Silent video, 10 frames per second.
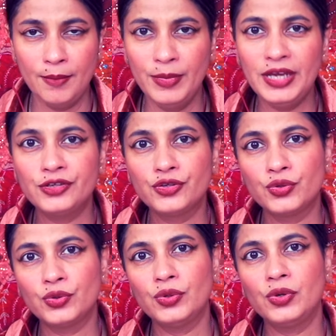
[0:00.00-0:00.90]
Make
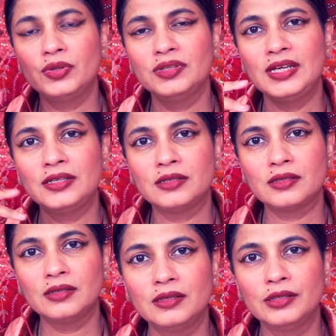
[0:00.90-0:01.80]
sure that
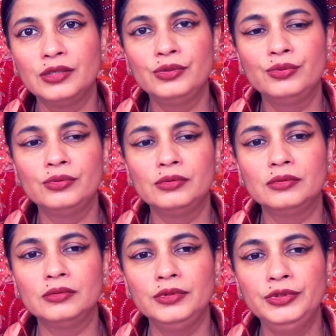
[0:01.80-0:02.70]

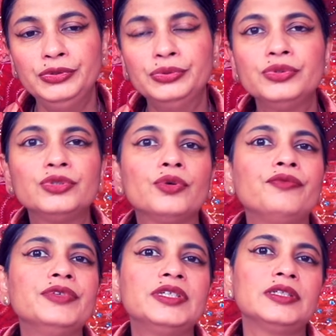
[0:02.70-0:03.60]
you use your
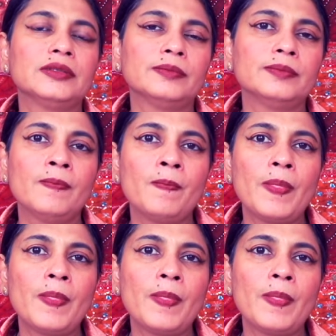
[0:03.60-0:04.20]
wisdom